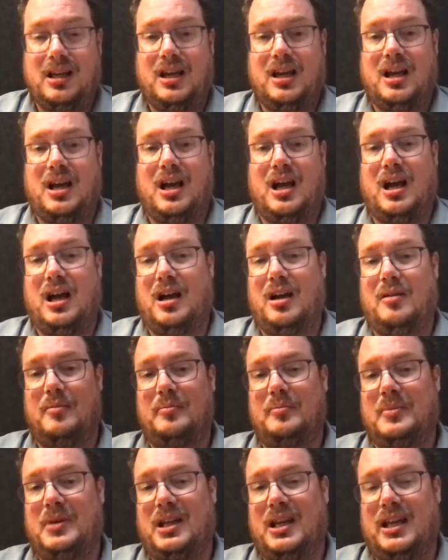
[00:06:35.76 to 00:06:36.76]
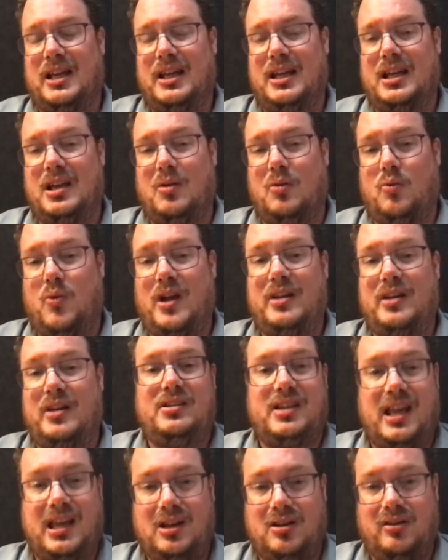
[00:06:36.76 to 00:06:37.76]
When you
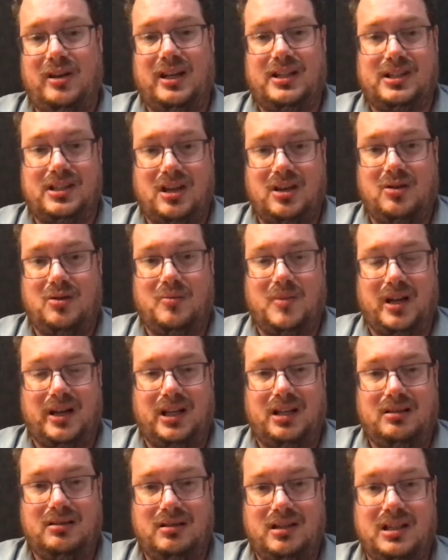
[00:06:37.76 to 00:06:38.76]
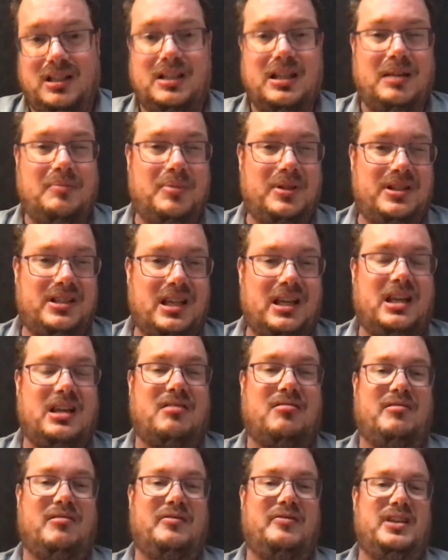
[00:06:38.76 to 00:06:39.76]
take on external money, and in
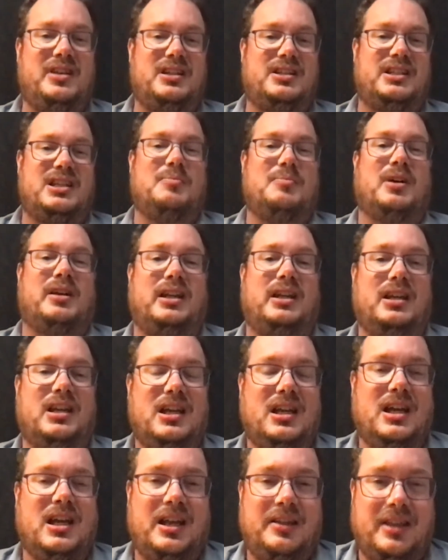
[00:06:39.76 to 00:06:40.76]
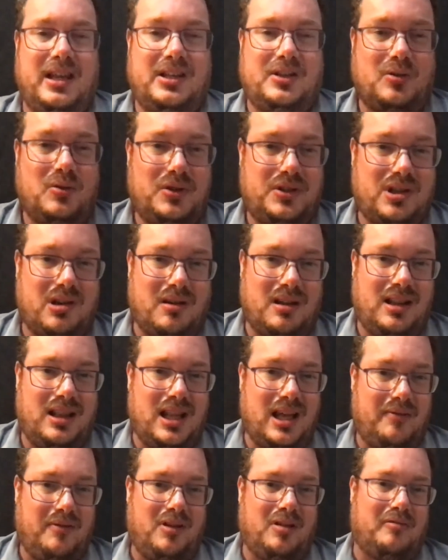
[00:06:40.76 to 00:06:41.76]
particular in VC money, there's also a
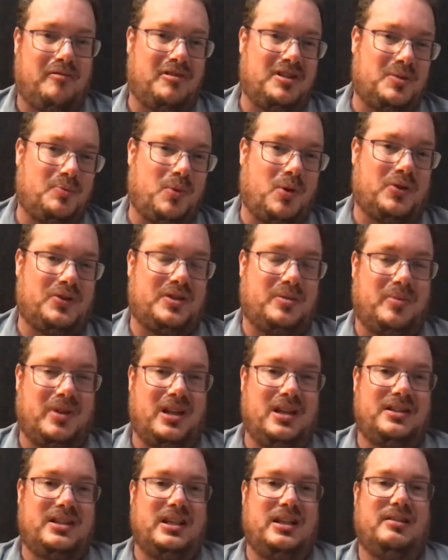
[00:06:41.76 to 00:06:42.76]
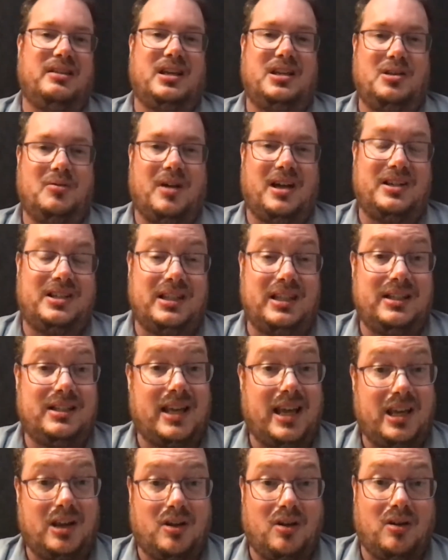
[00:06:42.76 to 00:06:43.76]
level of responsibility that you actually
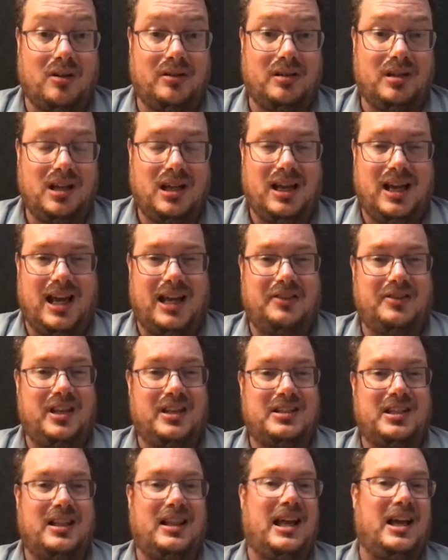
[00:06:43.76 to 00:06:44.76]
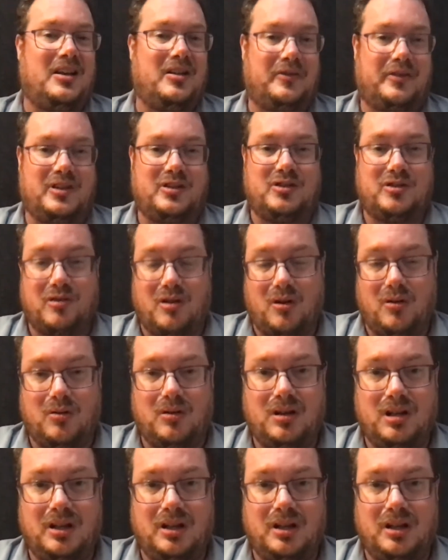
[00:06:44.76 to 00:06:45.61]
take on, and there's a lack of control.